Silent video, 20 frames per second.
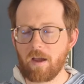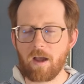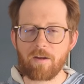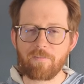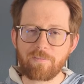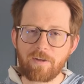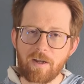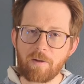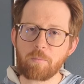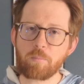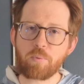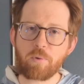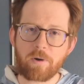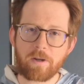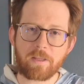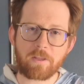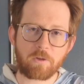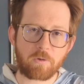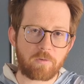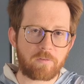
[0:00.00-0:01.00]
I've gotten
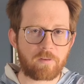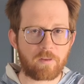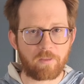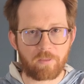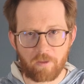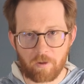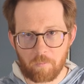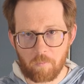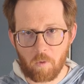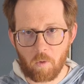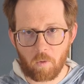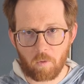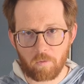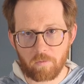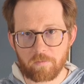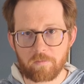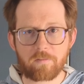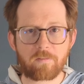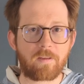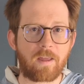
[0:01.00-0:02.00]
pretty used to thumb
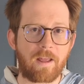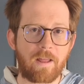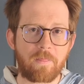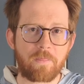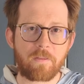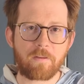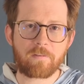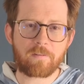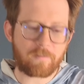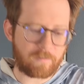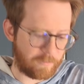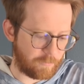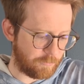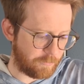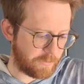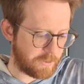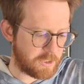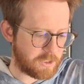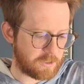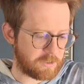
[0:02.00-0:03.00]
holes, and this is a
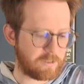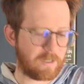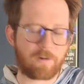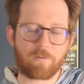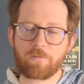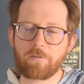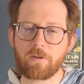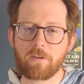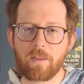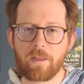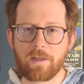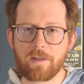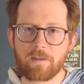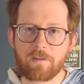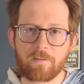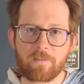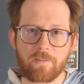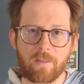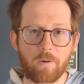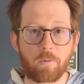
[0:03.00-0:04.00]
feature I feel
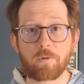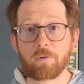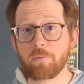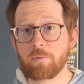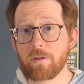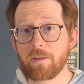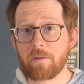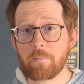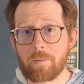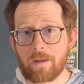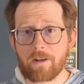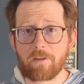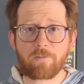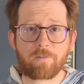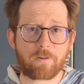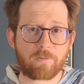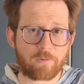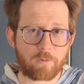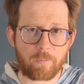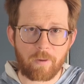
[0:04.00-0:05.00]
like they would really
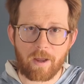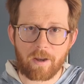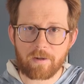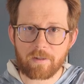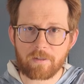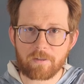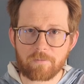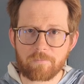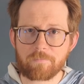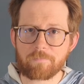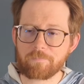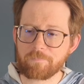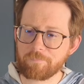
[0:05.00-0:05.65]
benefit from adding.